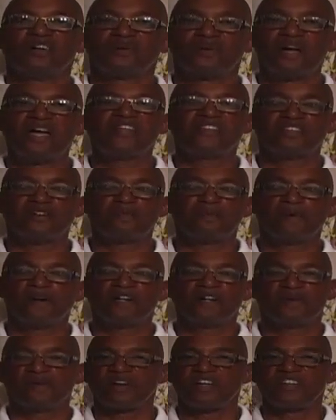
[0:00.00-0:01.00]
Grace
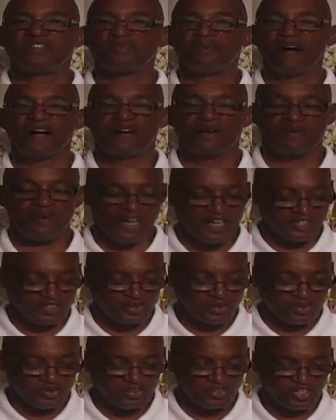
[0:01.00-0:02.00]
upon grace. By
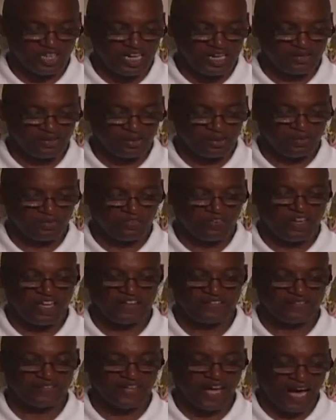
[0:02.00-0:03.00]
grace you are saved through
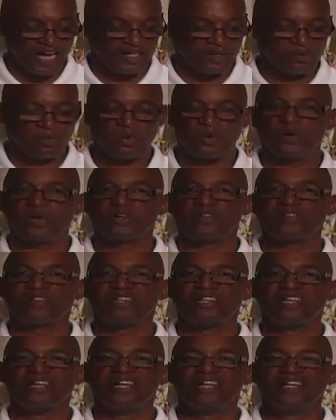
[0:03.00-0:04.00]
faith, not of works,
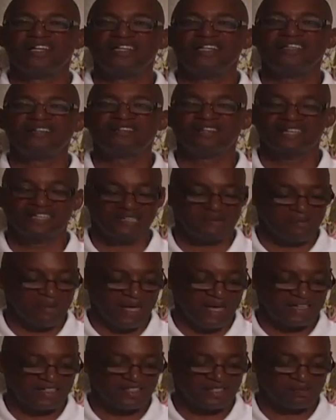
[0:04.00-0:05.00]
least any
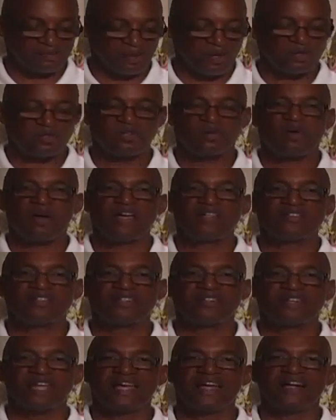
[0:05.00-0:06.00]
man should boast. Grace
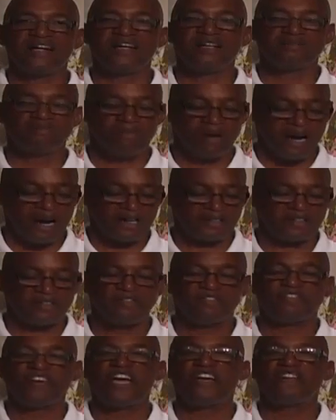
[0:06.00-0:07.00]
is that
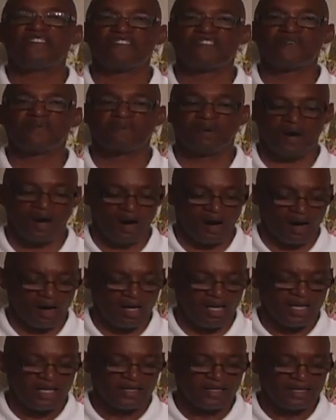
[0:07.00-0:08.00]
unmerited favor from
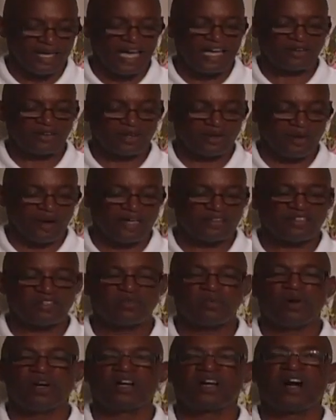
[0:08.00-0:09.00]
God. Grace
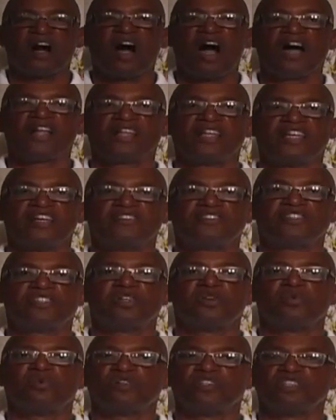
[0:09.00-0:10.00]
is what God gives
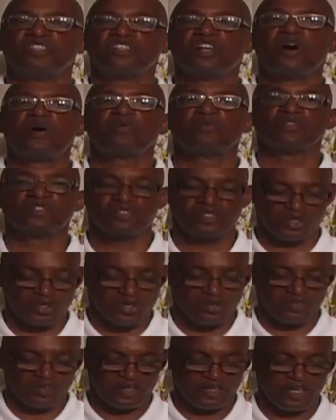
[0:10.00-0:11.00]
you when you don't
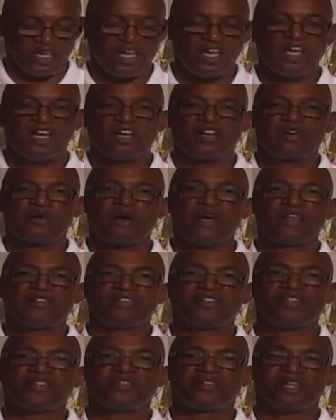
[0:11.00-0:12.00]
deserve it.
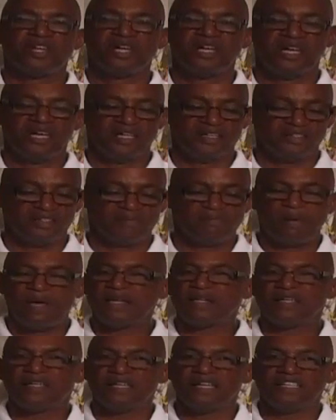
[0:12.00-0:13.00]
Grace is, is,
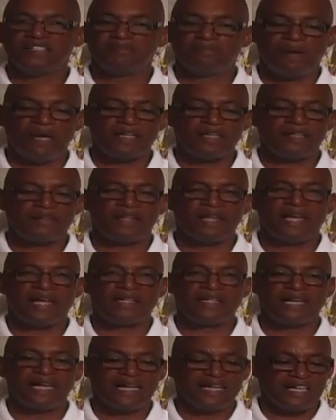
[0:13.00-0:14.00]
better, is better
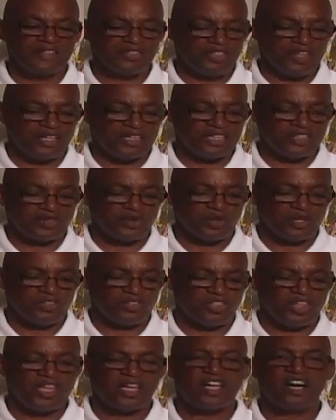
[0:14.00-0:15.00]
than anything that you
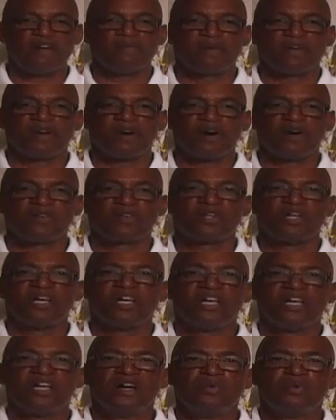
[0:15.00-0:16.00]
can think of because
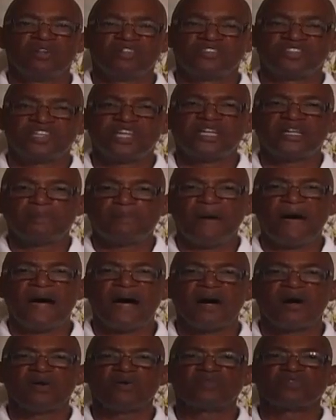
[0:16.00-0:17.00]
when sin
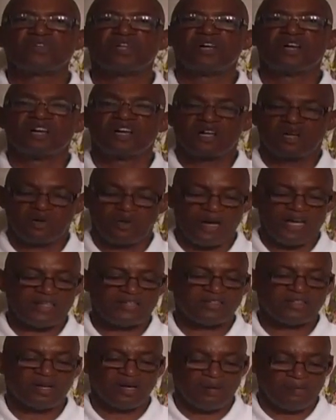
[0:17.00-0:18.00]
abounds,
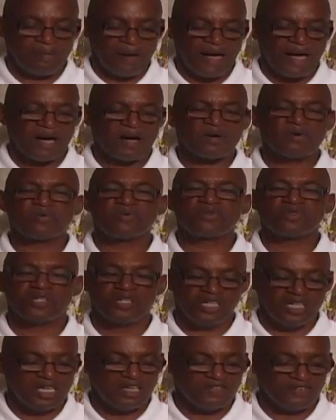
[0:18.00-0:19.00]
grace abounds
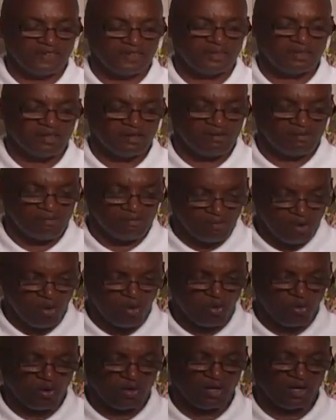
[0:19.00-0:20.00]
even
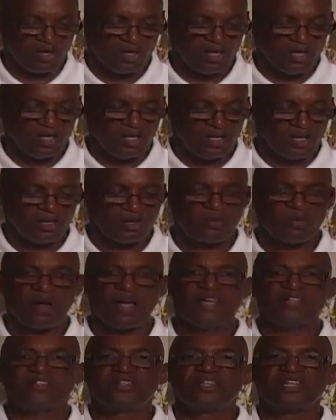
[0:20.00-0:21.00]
more.
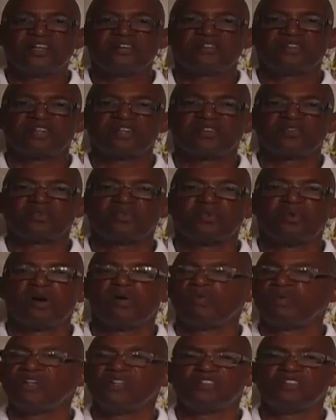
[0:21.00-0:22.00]
Grace gives us
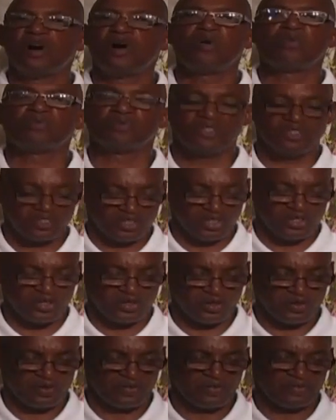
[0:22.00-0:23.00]
what we don't
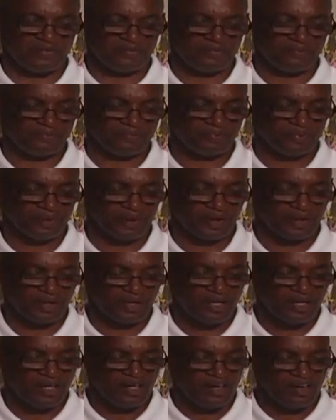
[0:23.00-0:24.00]
deserve.
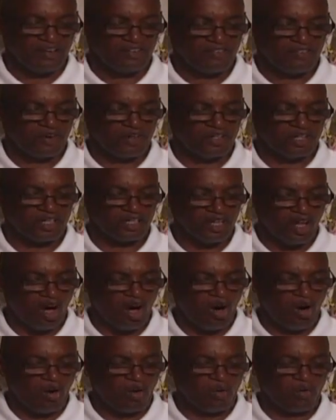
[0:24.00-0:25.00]
For the
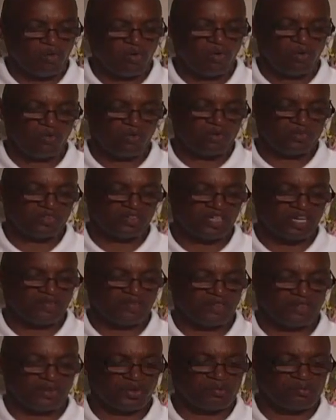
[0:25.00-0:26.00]
law was
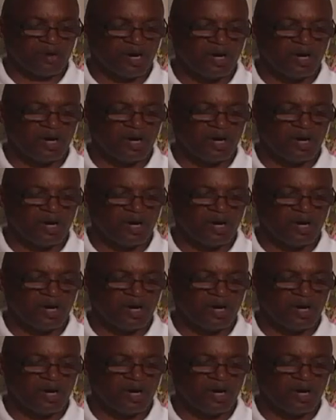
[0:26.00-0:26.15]
given through